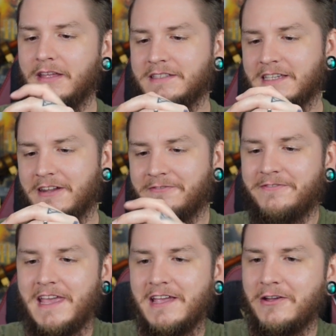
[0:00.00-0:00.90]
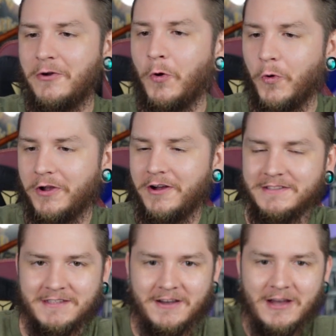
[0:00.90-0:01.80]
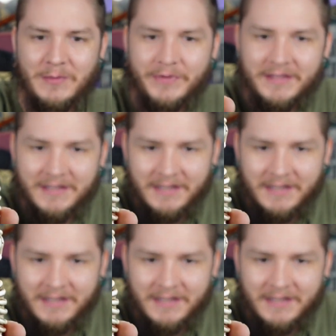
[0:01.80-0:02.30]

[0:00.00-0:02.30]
It's got a fake cork on top.